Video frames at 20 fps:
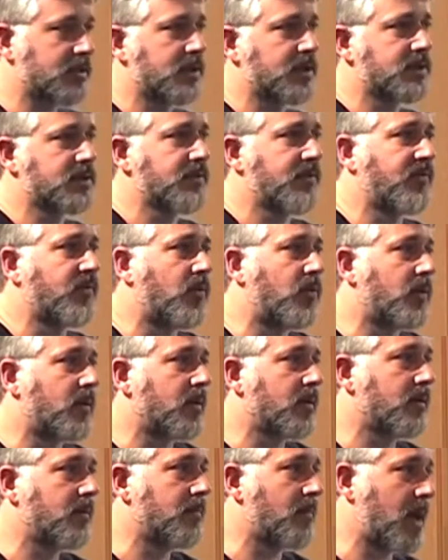these
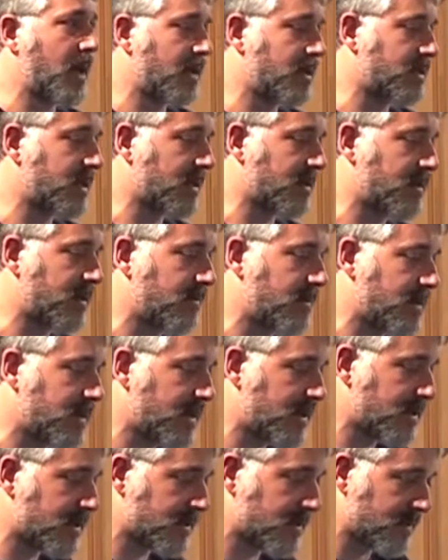four main
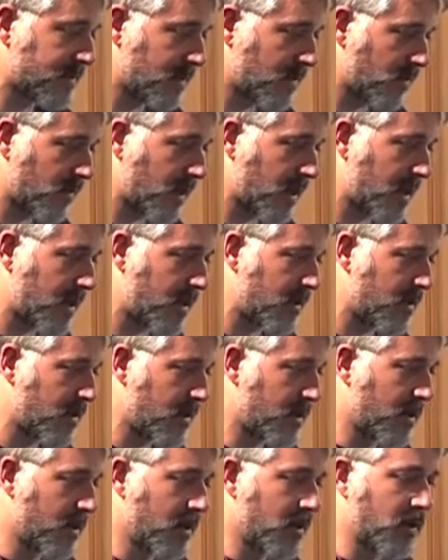activities, okay,
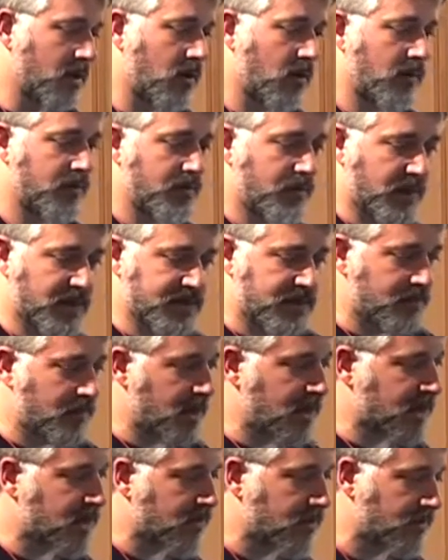on
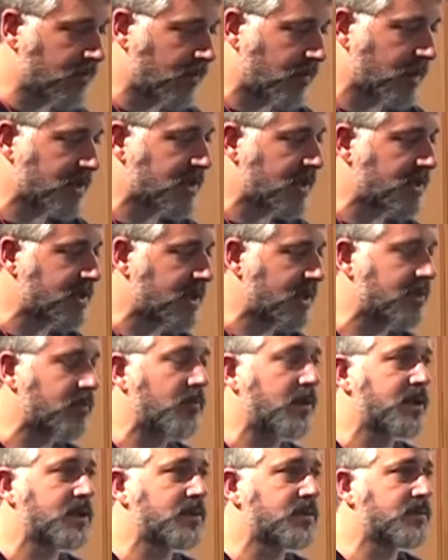preservation, research and
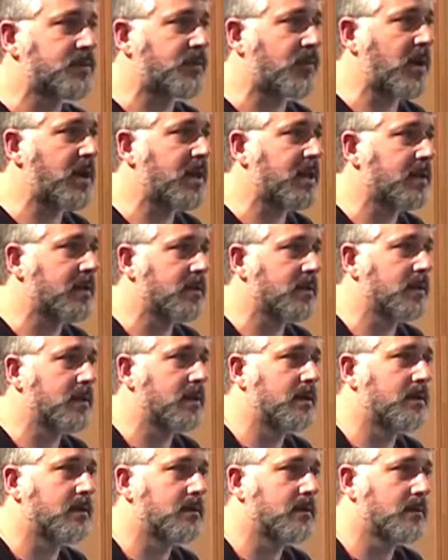innovation, training
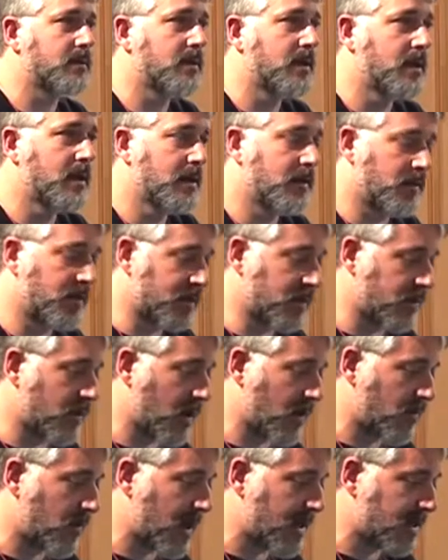in
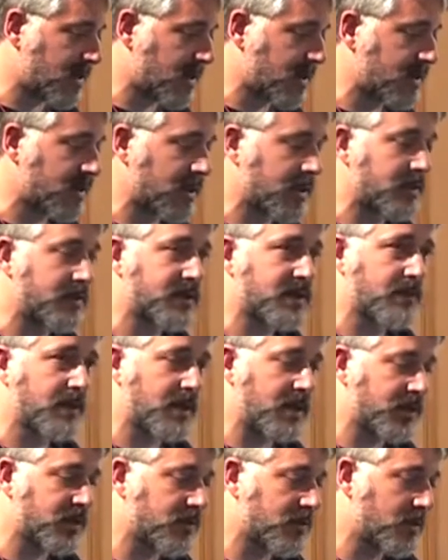digital humanities and
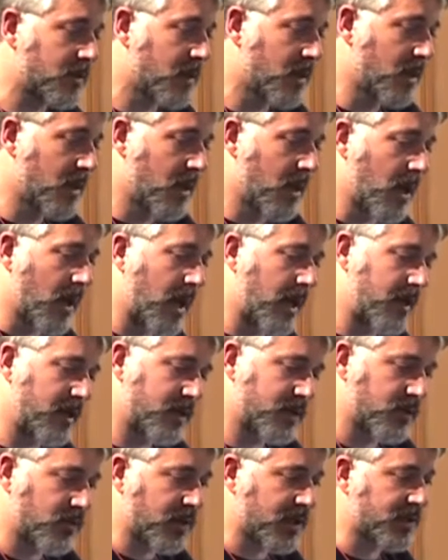dissemination. And
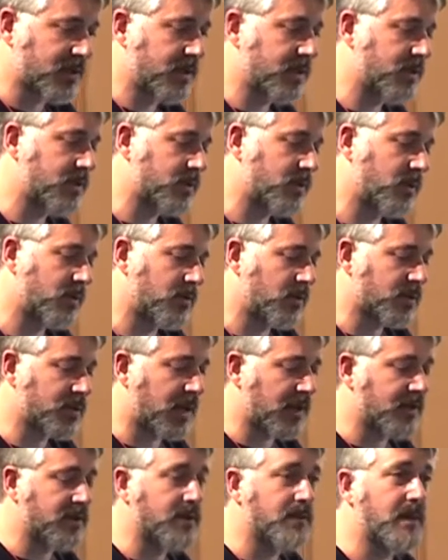as you can see, are, those
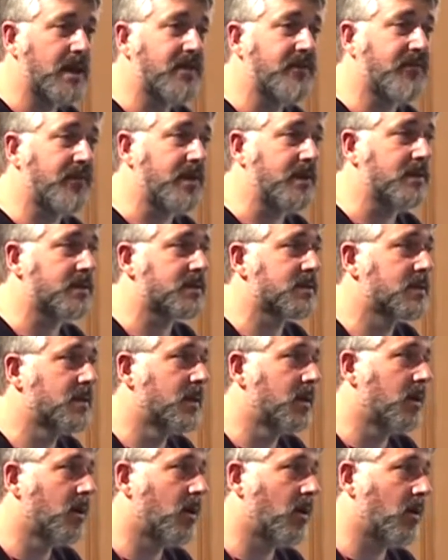are the main fields
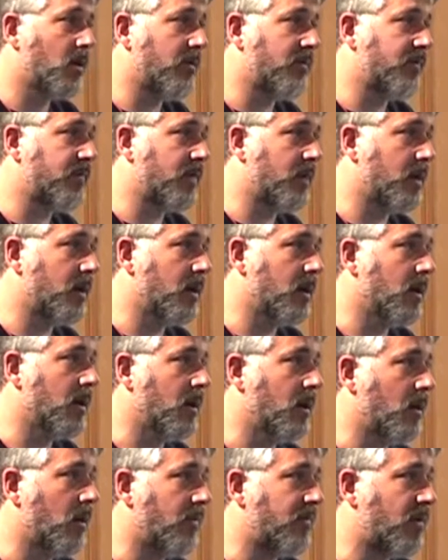of, uh,
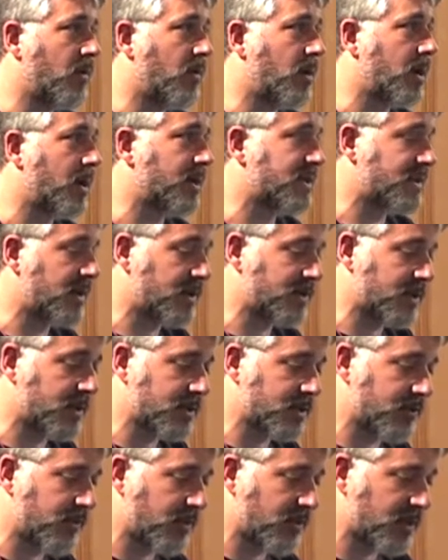of our
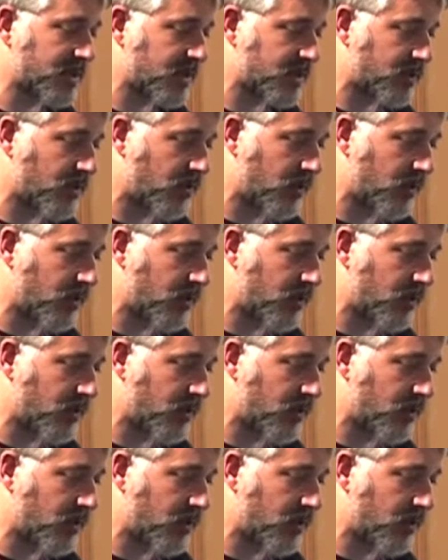researchers and our research